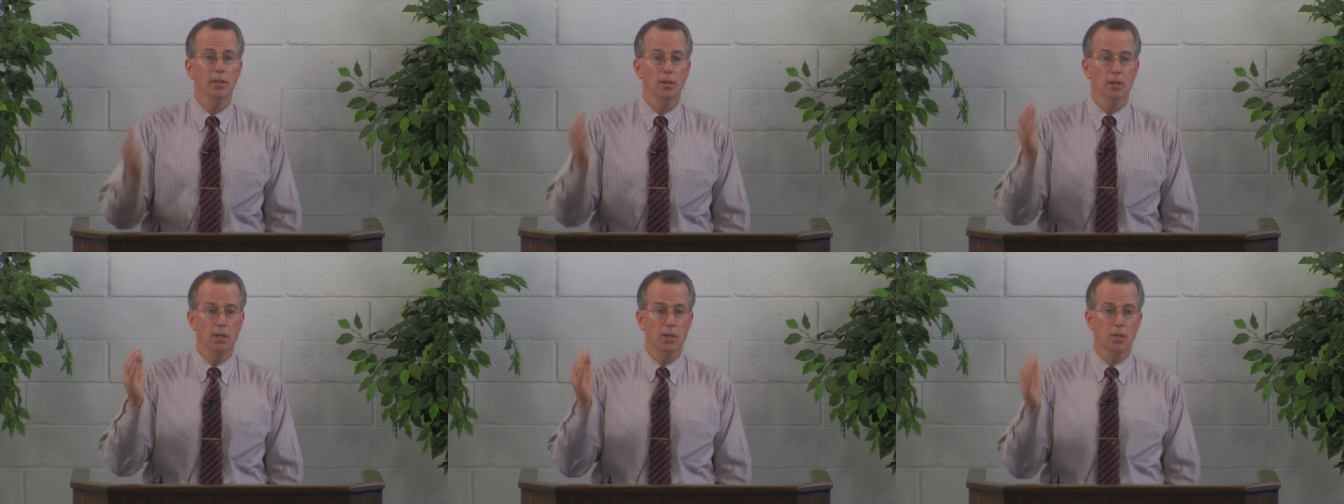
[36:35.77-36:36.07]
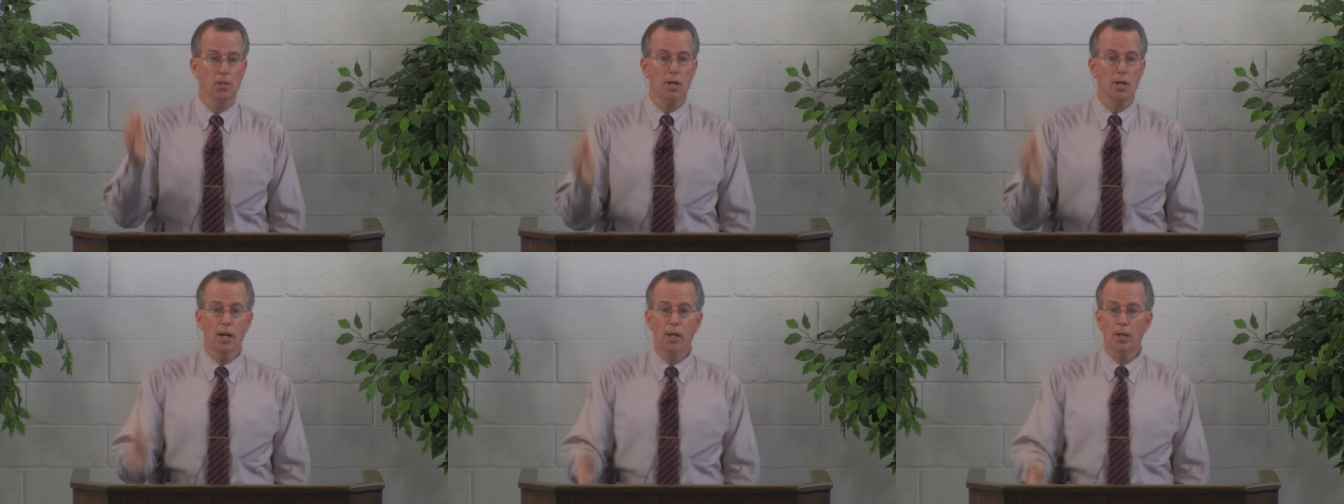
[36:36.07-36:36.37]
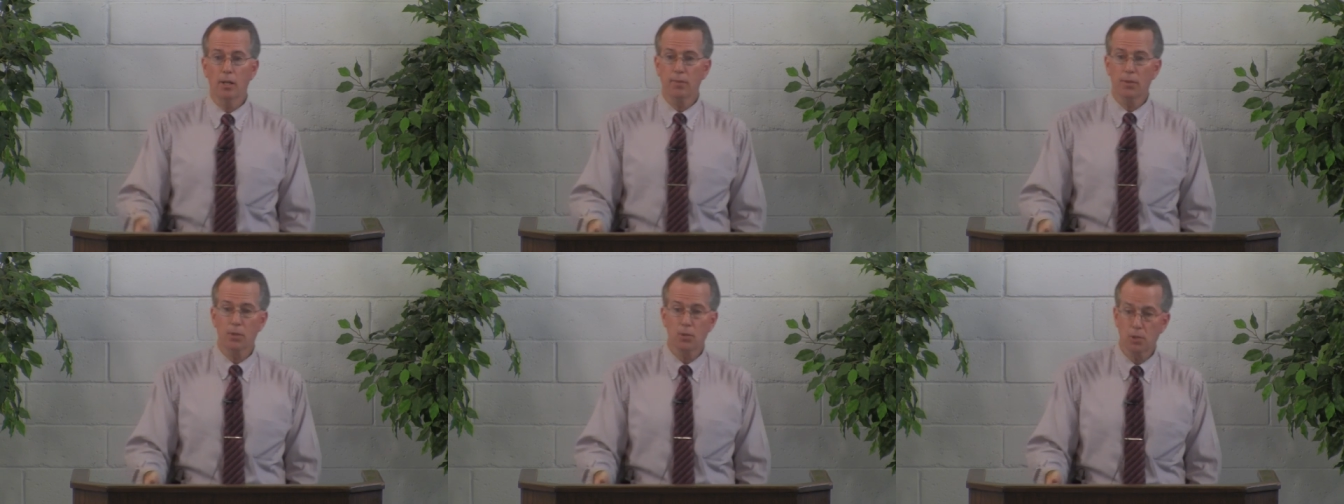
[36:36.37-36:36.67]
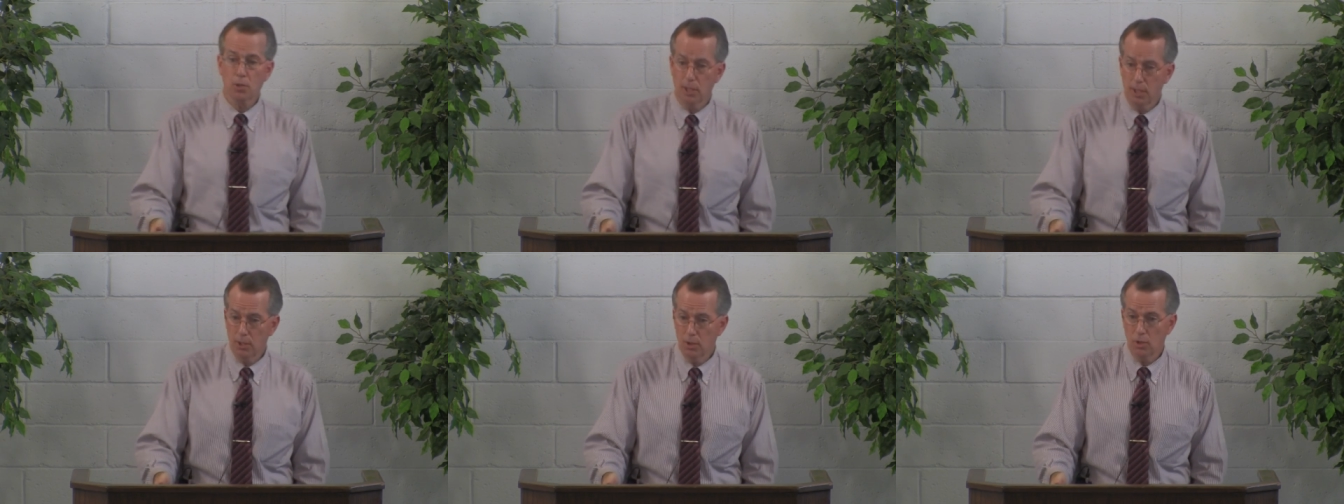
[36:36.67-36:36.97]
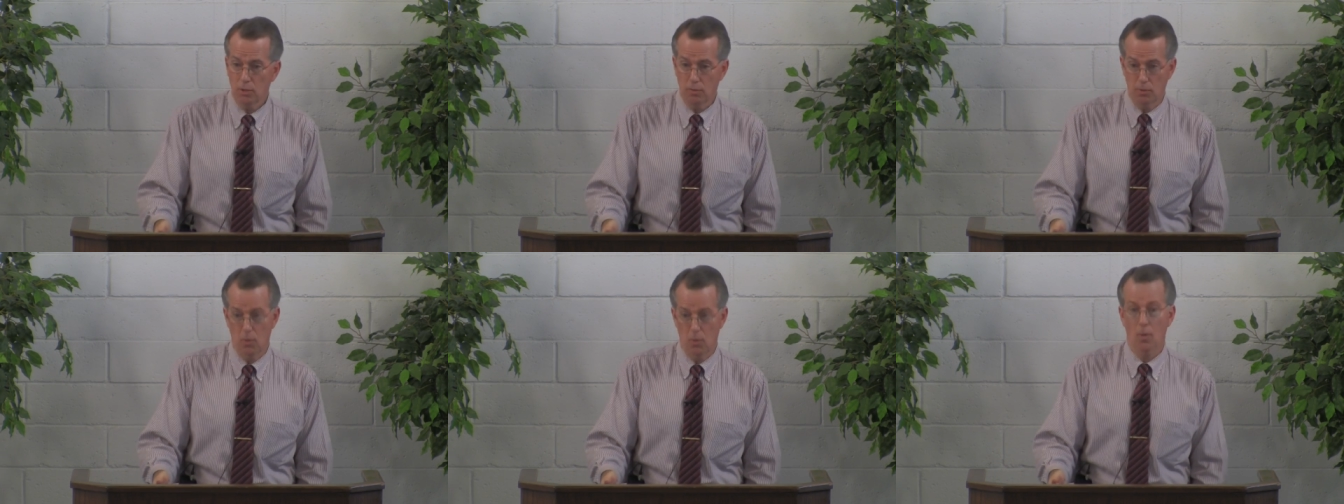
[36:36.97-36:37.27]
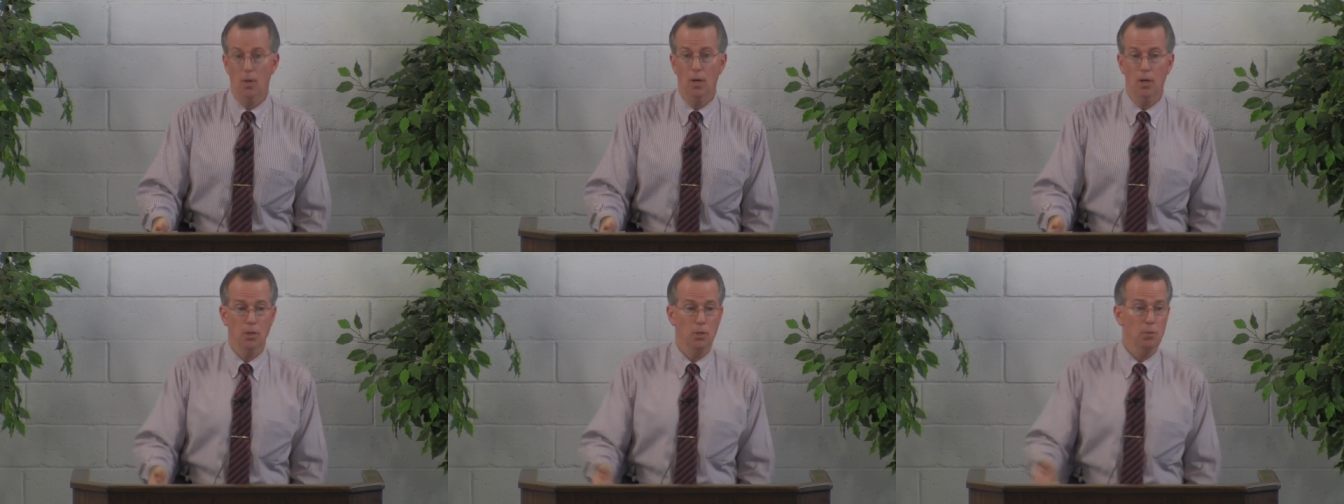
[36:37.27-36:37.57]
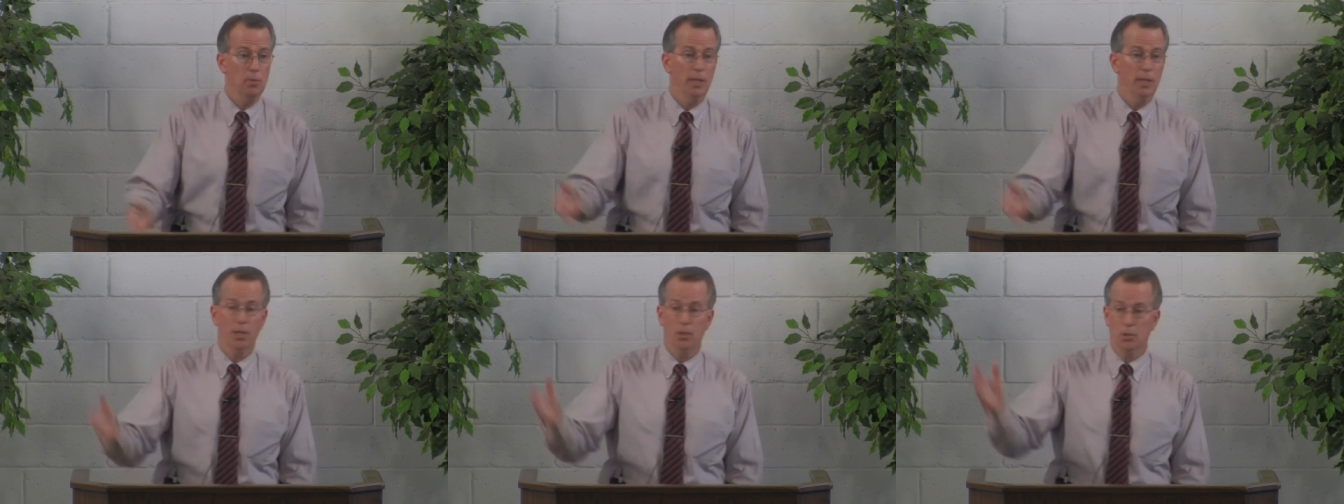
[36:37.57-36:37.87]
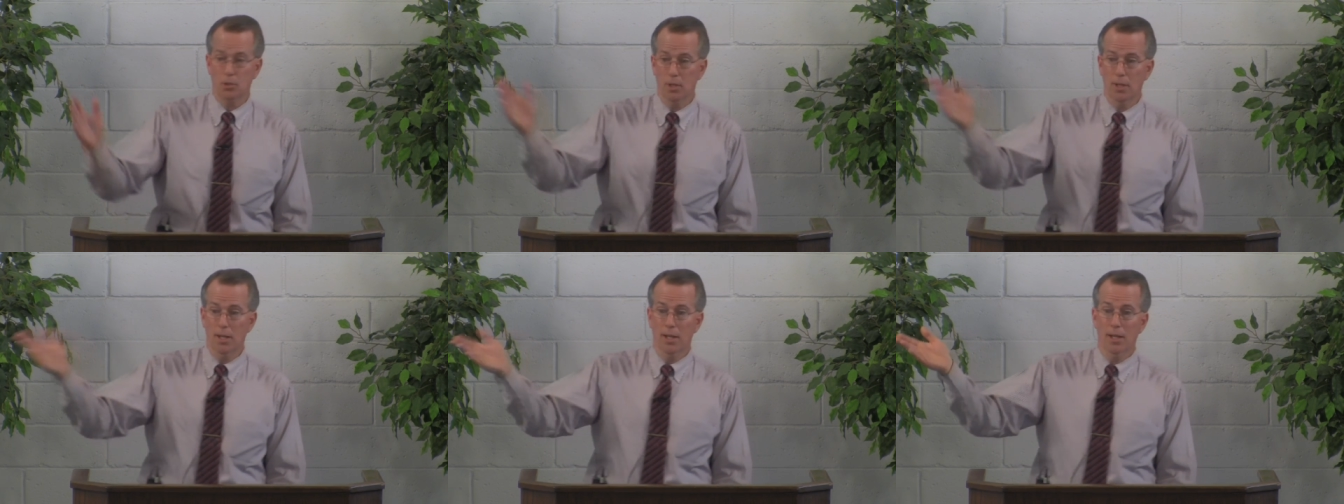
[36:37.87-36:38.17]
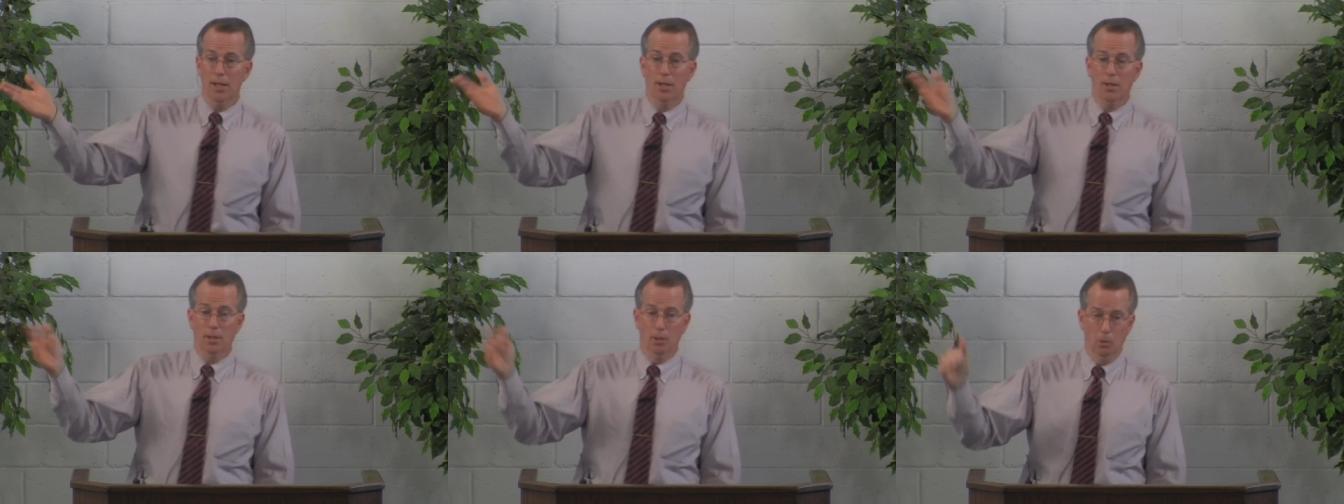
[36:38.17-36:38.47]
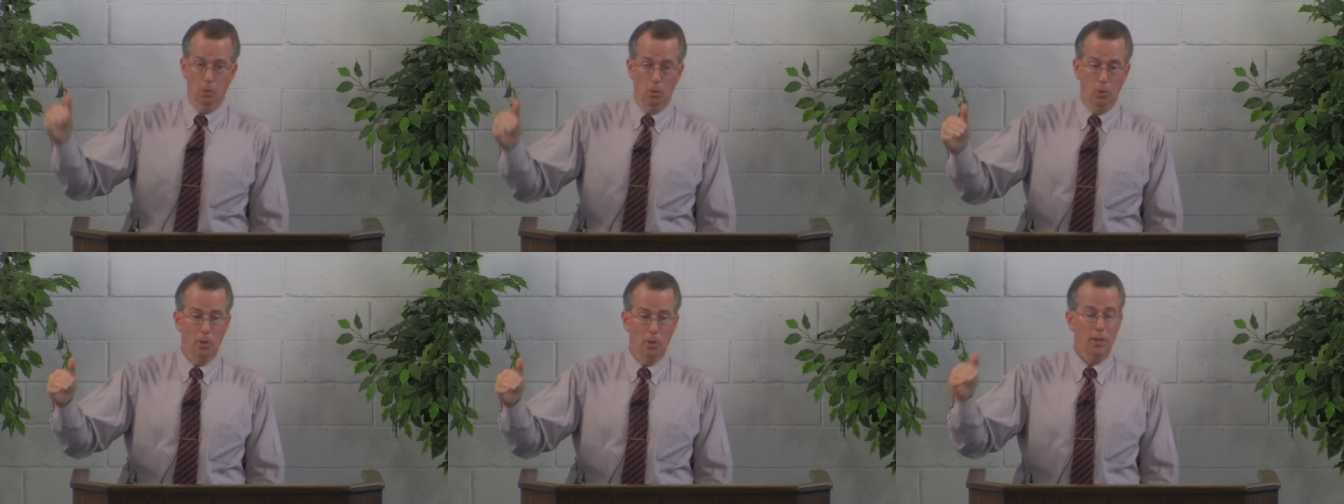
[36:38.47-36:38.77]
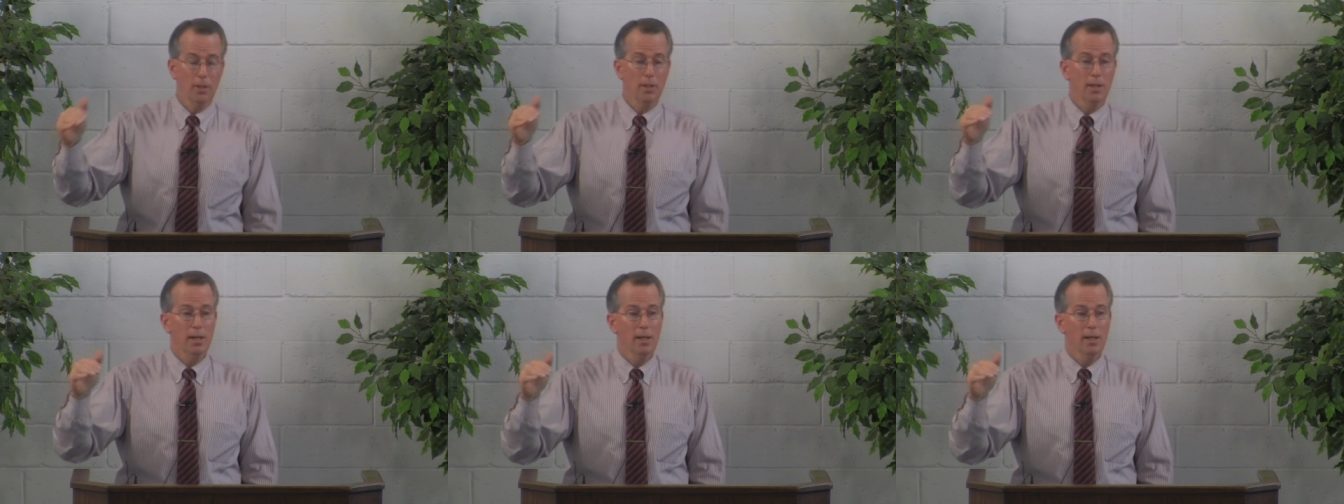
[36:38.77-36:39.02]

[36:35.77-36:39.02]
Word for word: Are you tired of your sins? If you are, it's because the Lord